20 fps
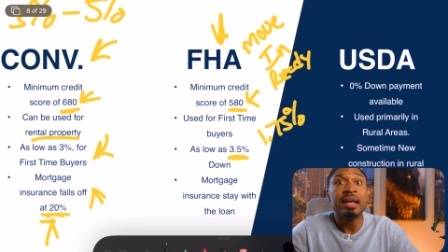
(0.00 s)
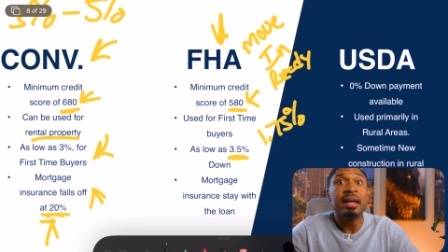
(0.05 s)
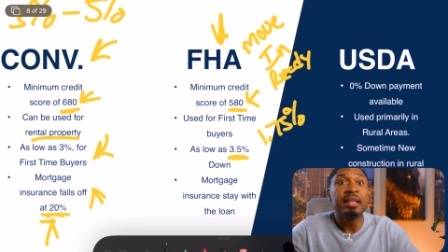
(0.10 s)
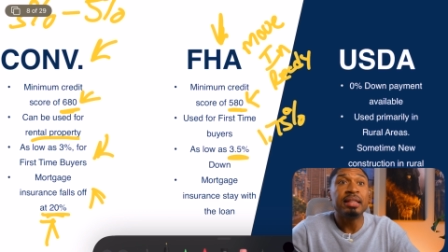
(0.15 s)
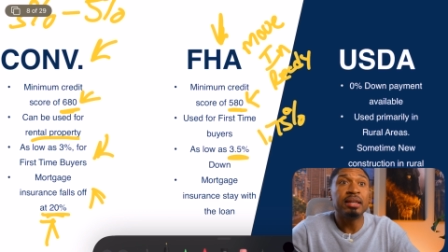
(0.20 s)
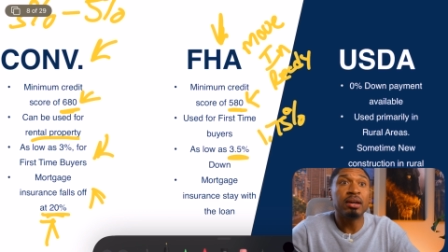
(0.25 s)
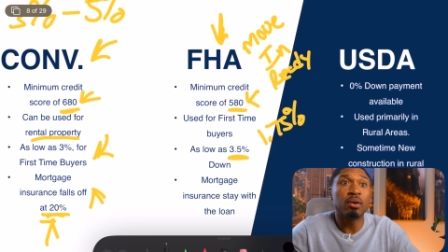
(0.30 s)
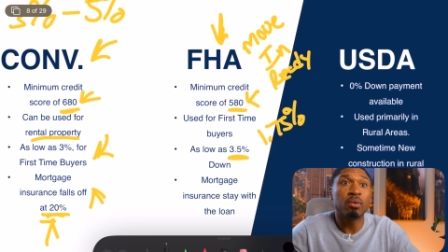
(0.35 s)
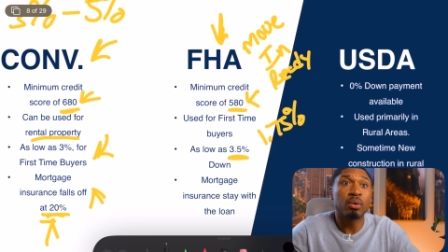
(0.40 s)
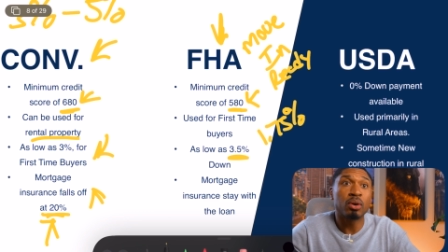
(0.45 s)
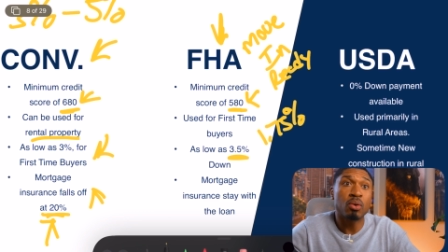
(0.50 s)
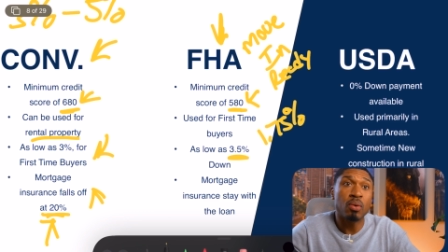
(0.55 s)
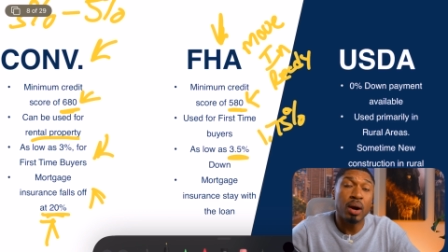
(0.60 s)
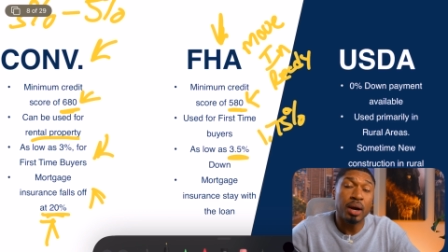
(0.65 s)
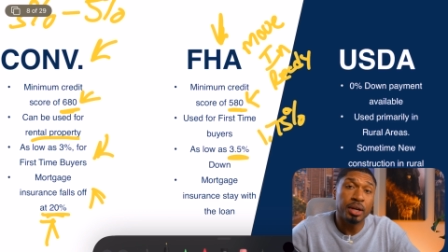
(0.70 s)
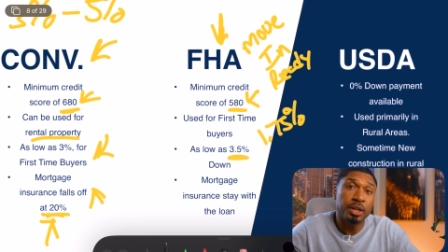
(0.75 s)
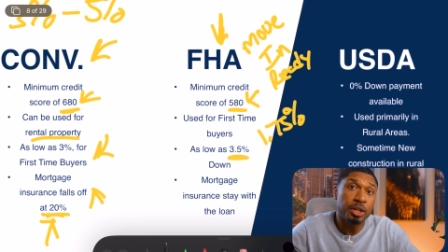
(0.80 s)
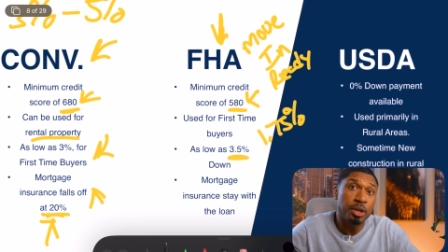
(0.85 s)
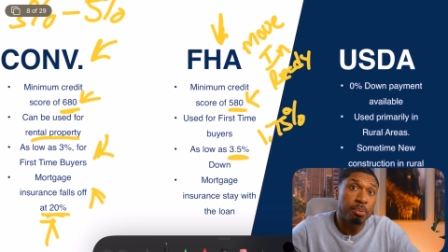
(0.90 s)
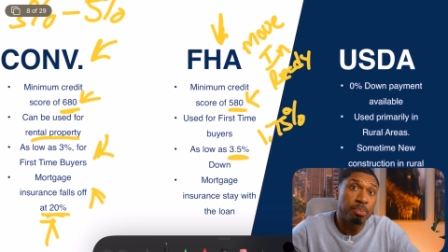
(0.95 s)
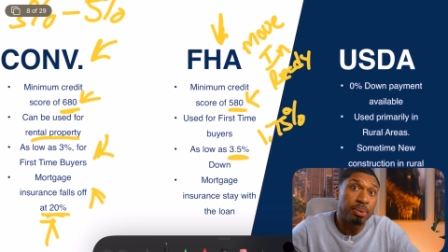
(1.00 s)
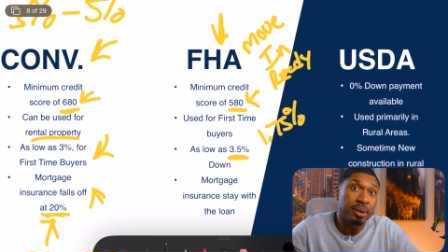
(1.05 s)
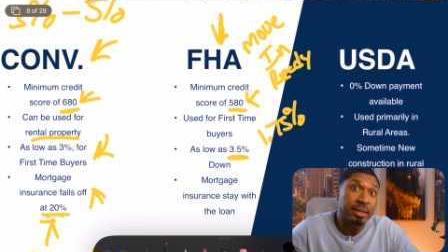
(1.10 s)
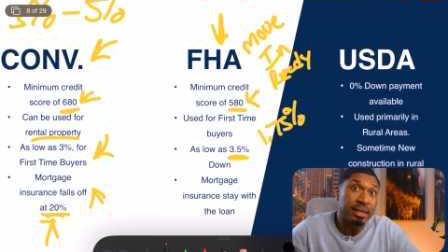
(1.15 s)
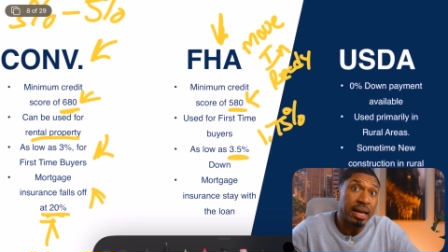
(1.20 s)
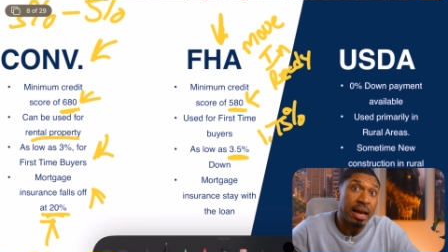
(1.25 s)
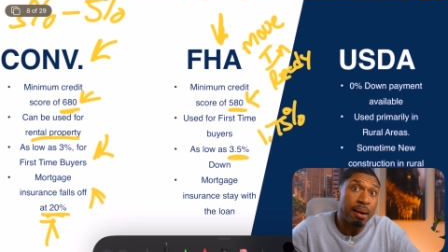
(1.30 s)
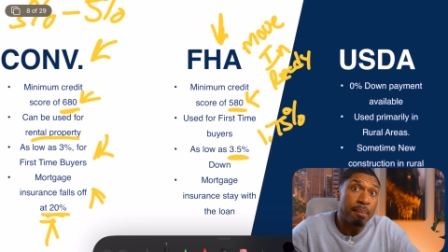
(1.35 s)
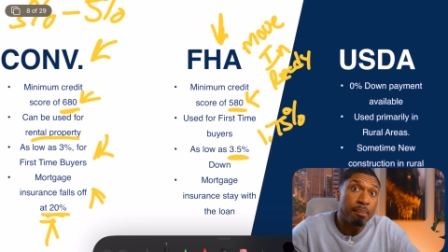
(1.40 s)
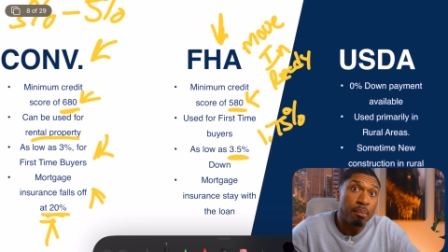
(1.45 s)
they'll require you to put
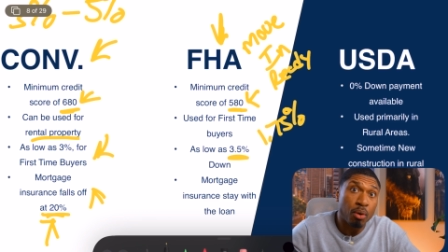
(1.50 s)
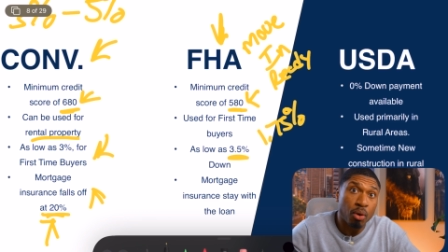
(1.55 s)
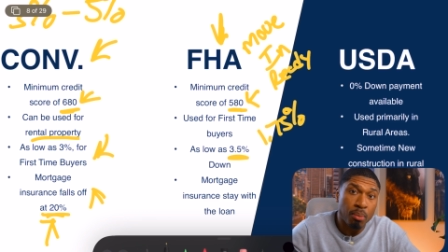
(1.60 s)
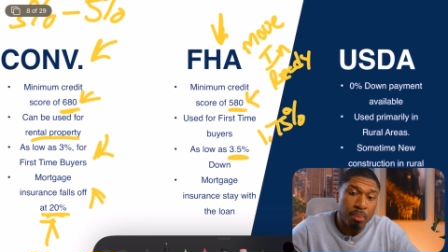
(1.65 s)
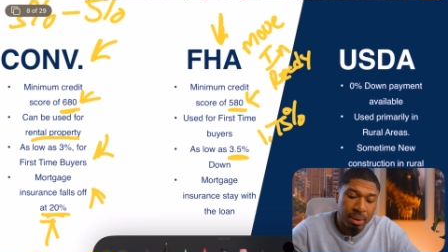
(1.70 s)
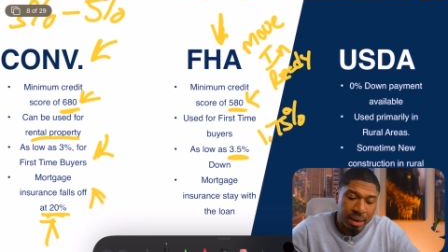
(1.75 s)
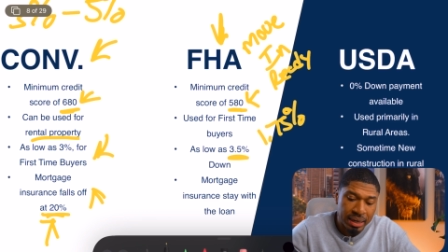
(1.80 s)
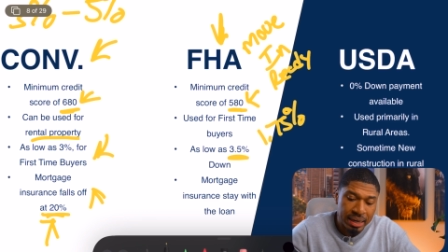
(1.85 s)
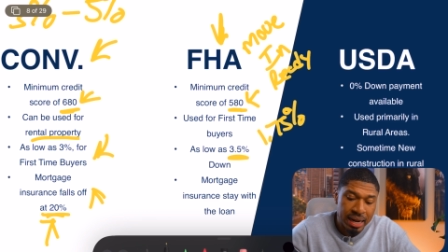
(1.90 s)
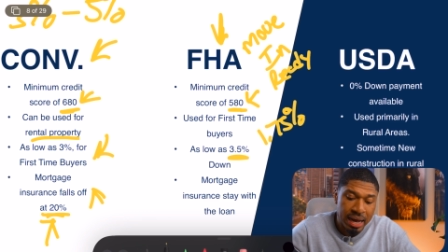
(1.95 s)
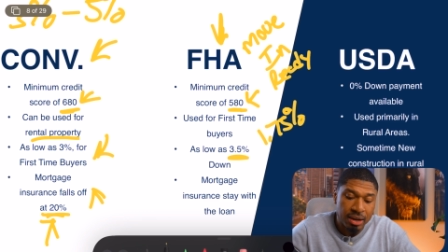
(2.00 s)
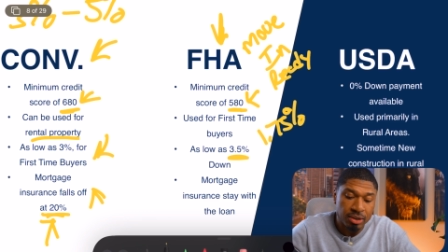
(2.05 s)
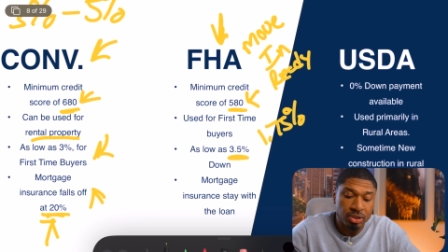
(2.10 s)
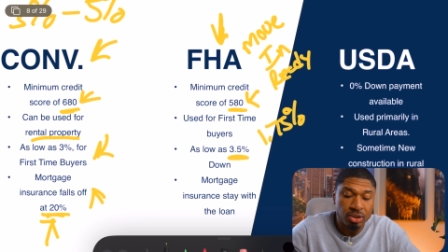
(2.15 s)
that more money down.